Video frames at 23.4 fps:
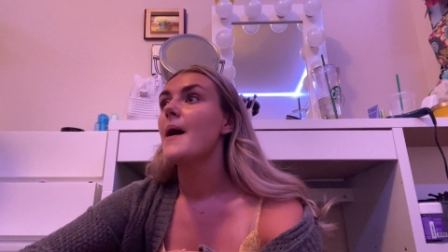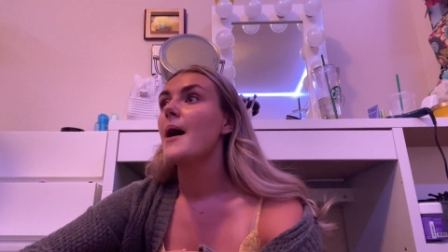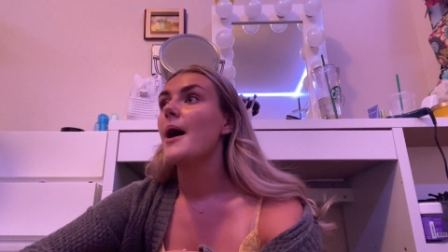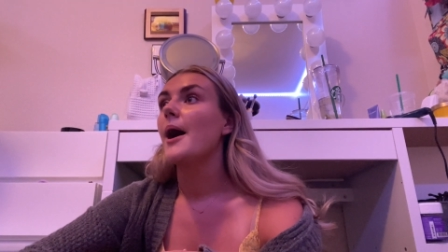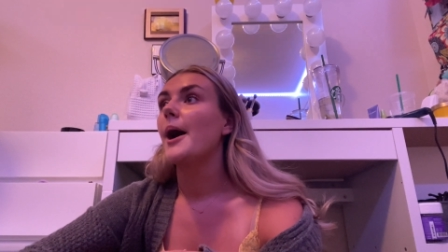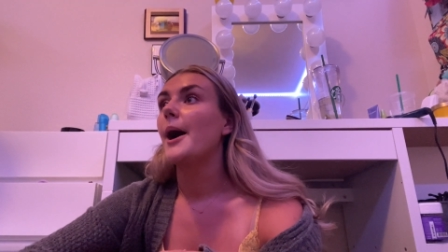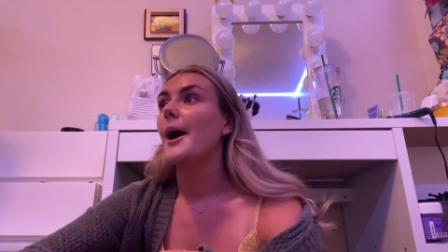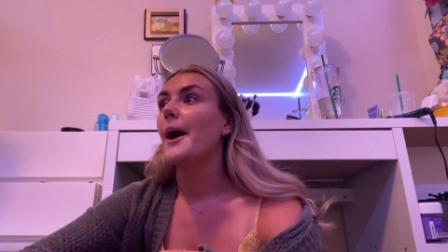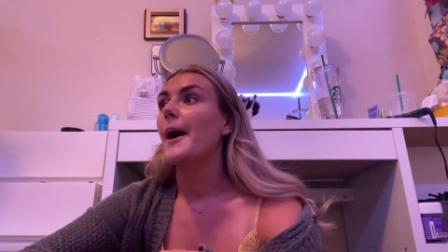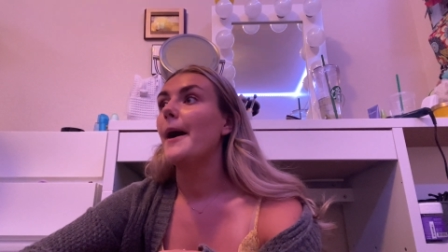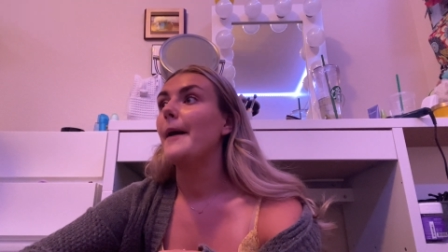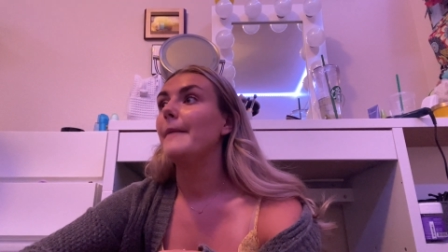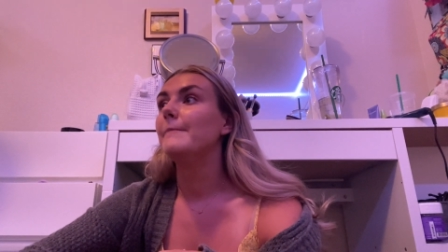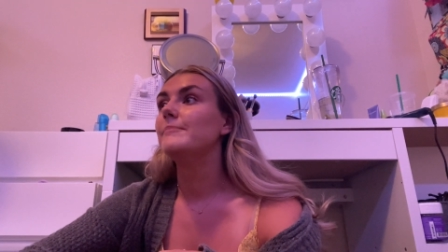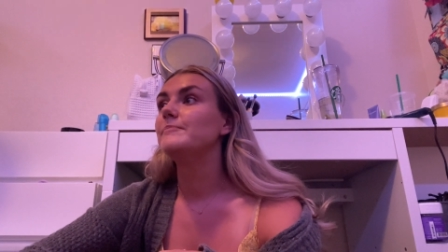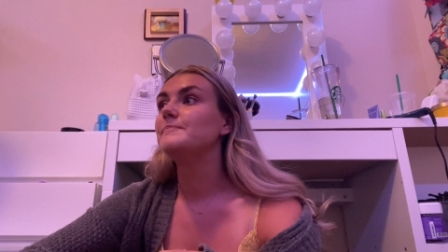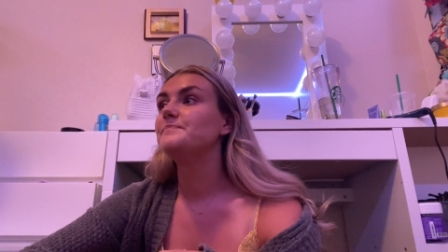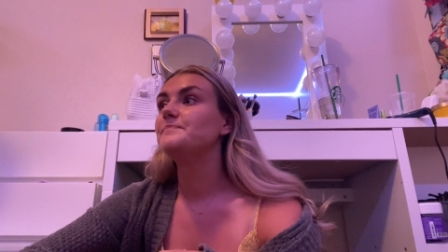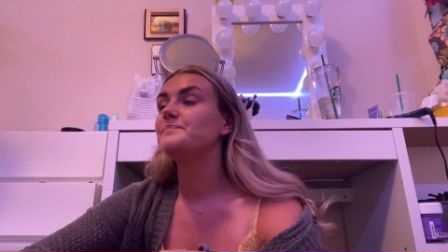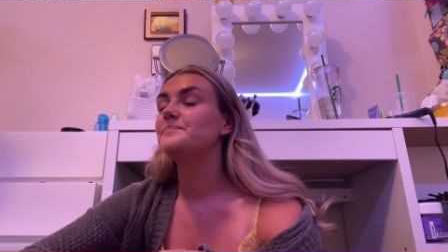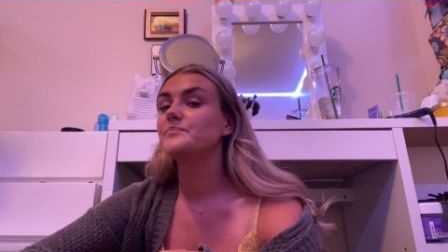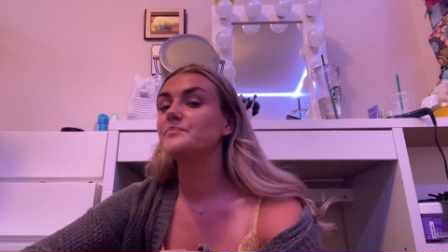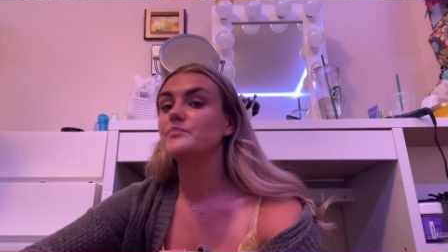um,
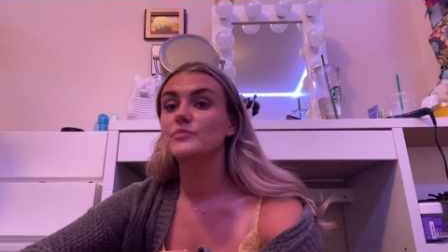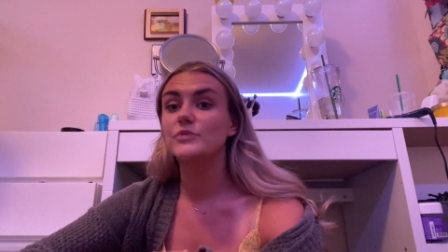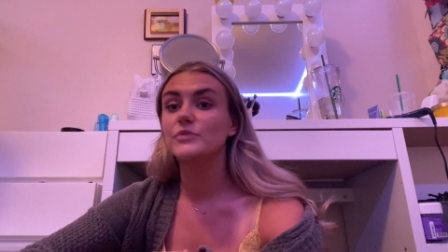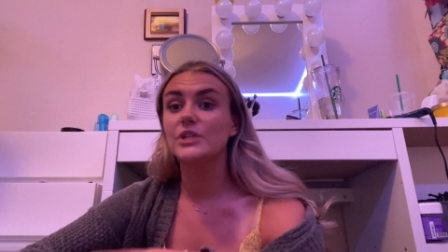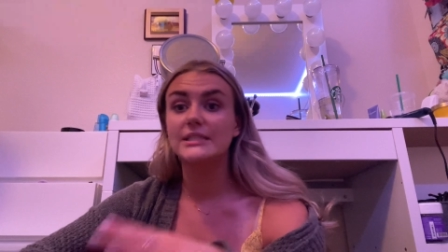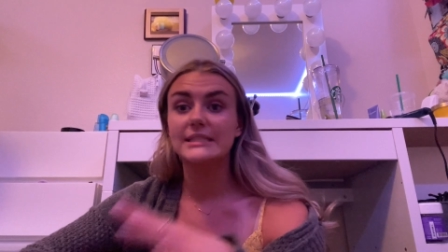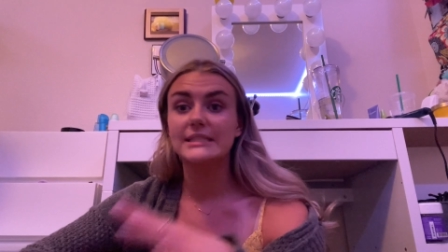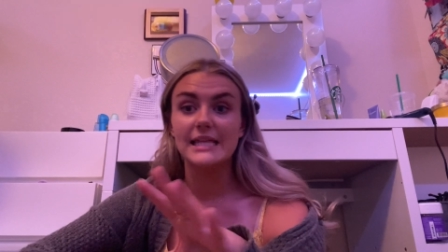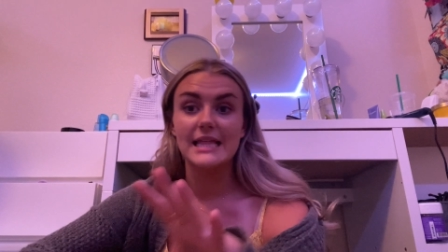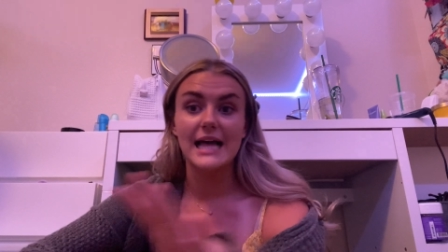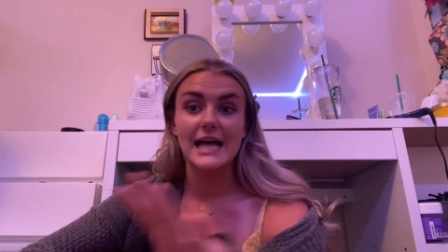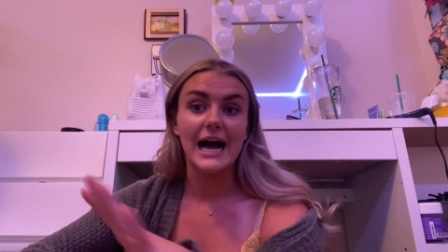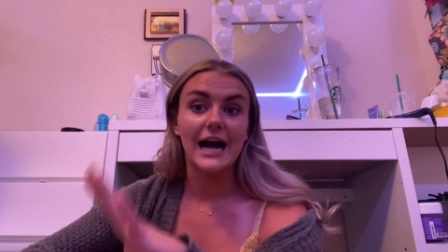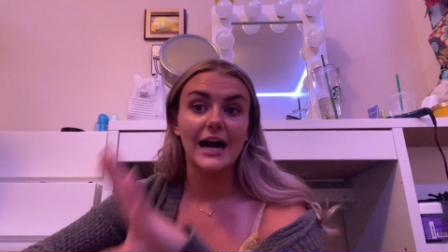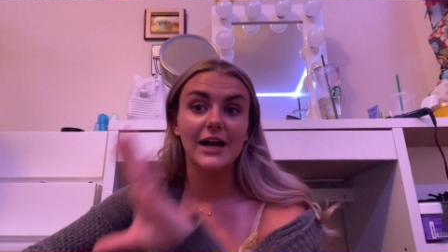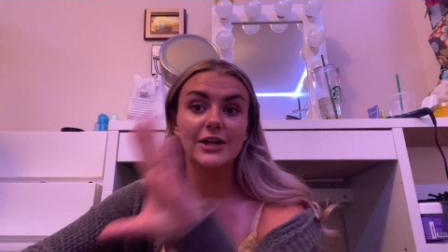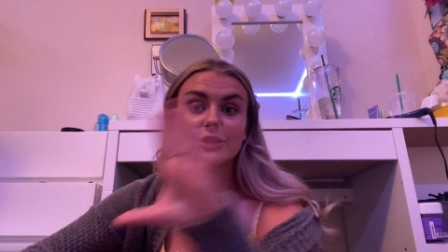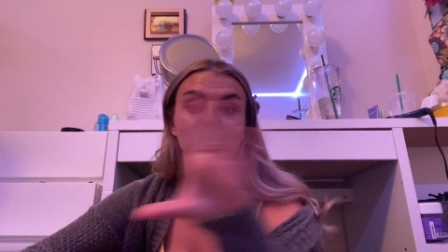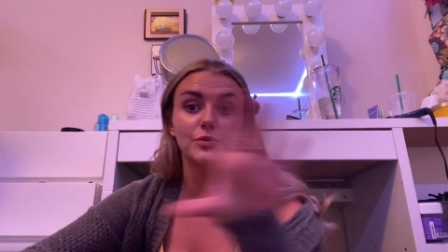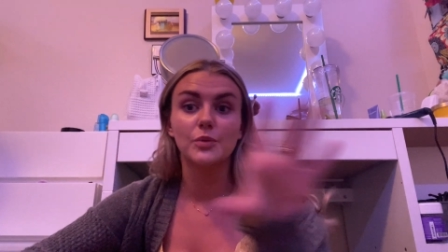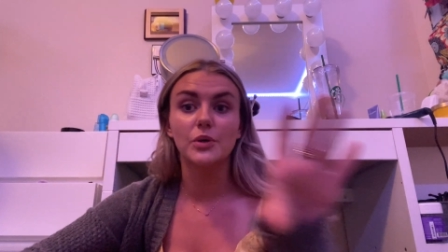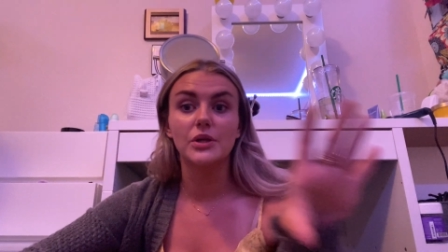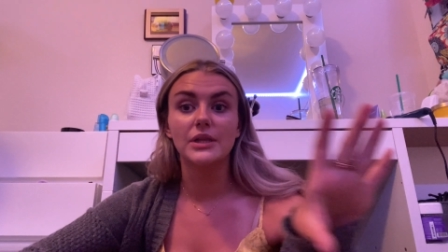to see the
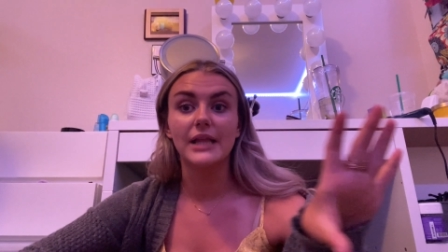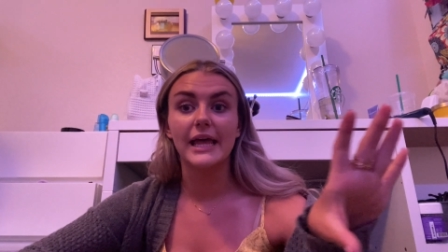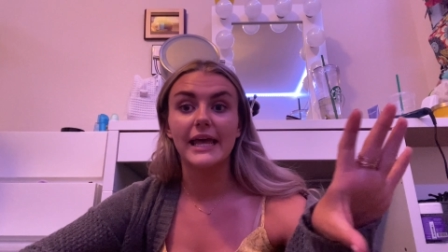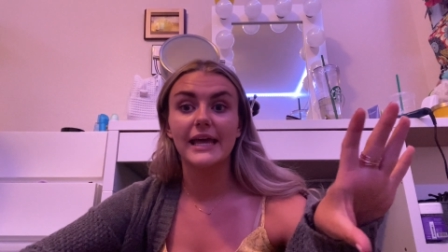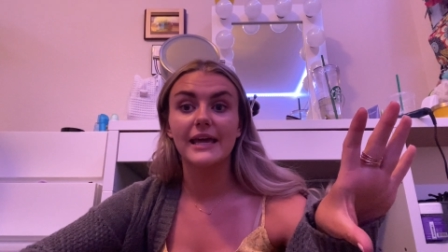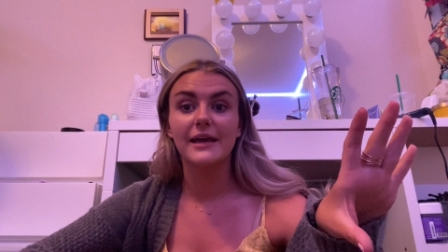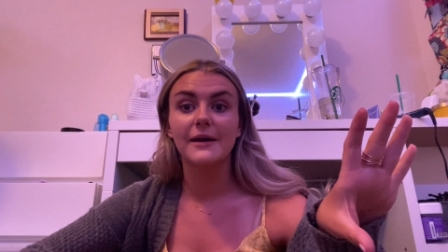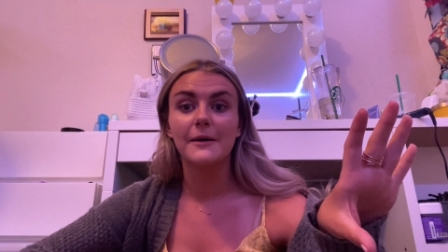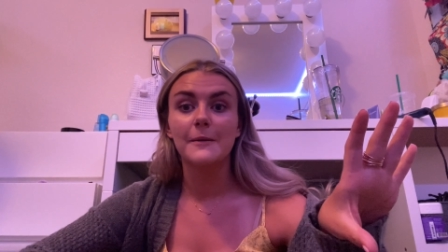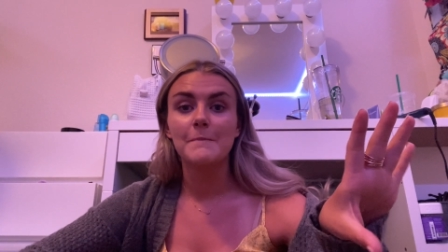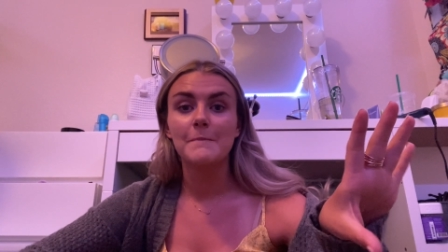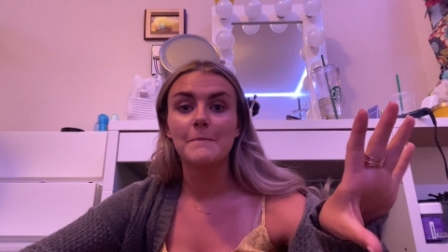actual like